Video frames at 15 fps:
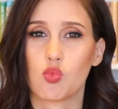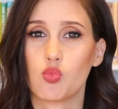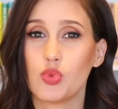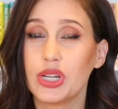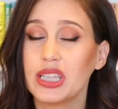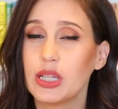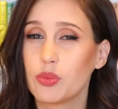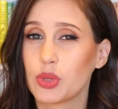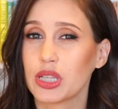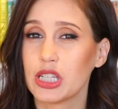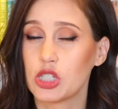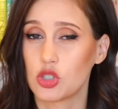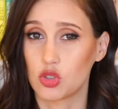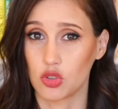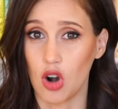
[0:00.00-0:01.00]
really, really
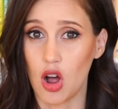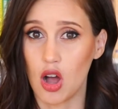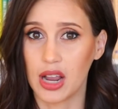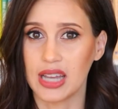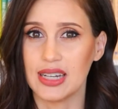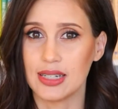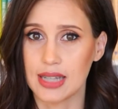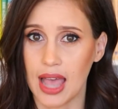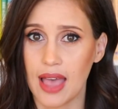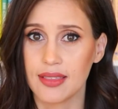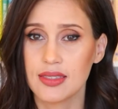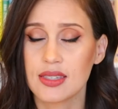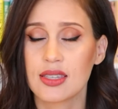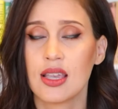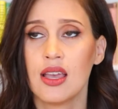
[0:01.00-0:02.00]
strong and
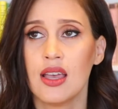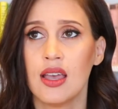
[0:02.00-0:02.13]
intense.